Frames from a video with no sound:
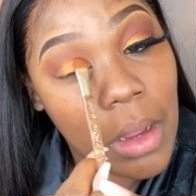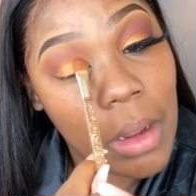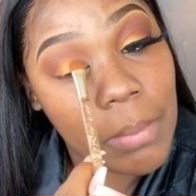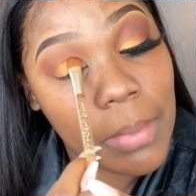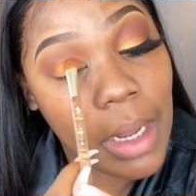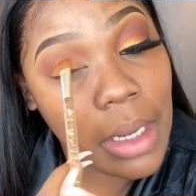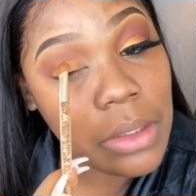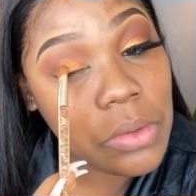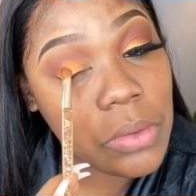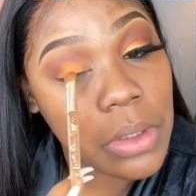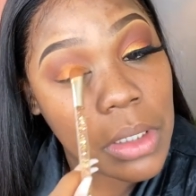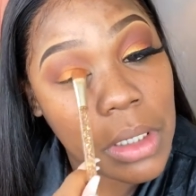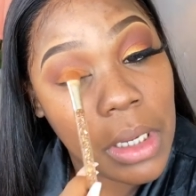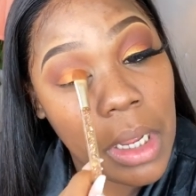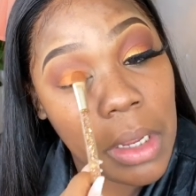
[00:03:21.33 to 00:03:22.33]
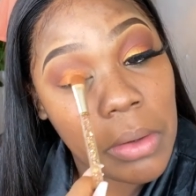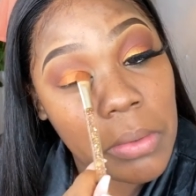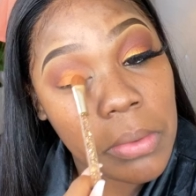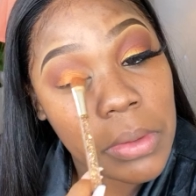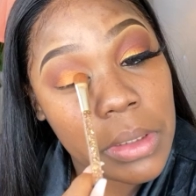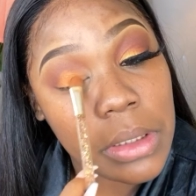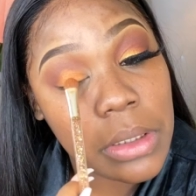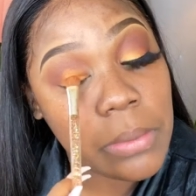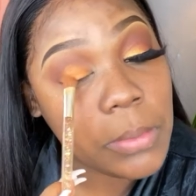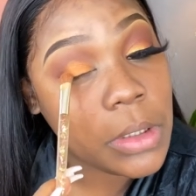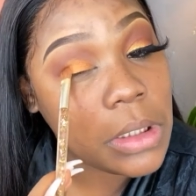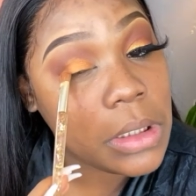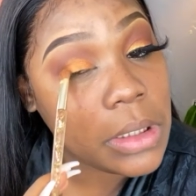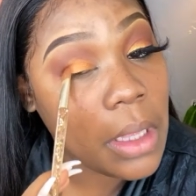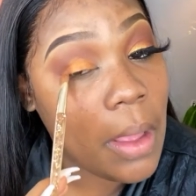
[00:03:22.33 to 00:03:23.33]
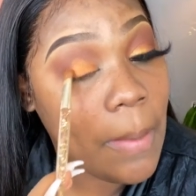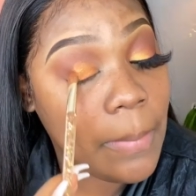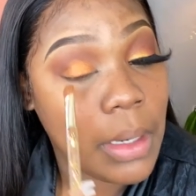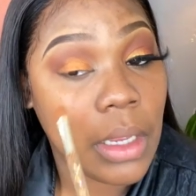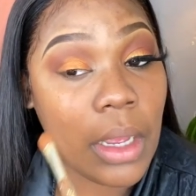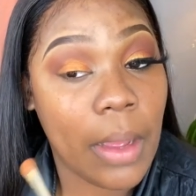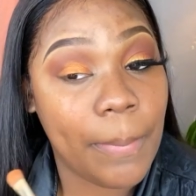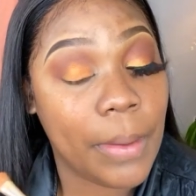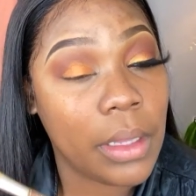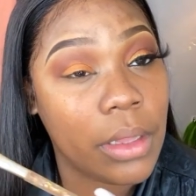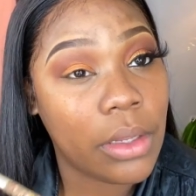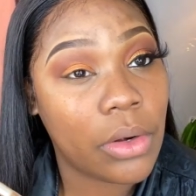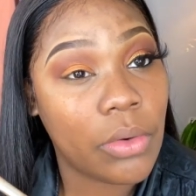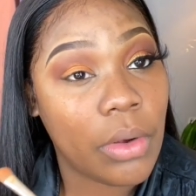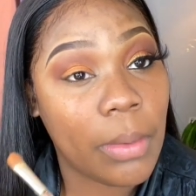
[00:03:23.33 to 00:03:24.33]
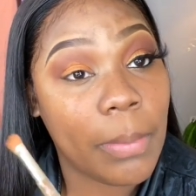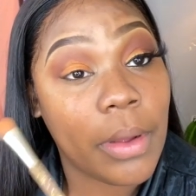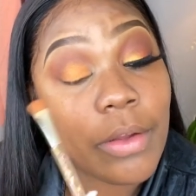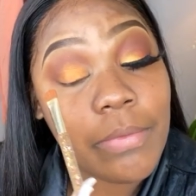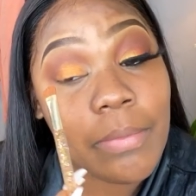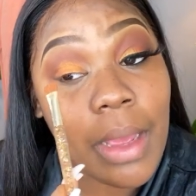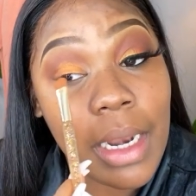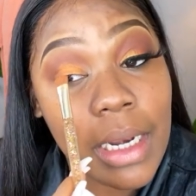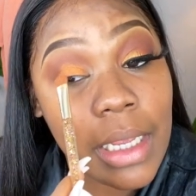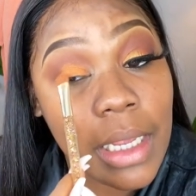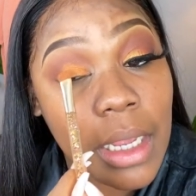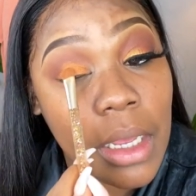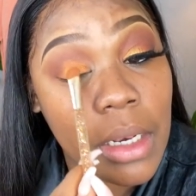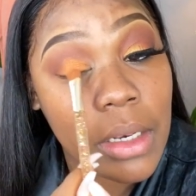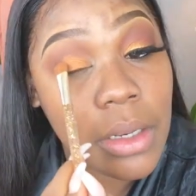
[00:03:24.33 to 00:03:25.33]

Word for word: I'm not doing a cut crease I'm just coming up a little above my lid a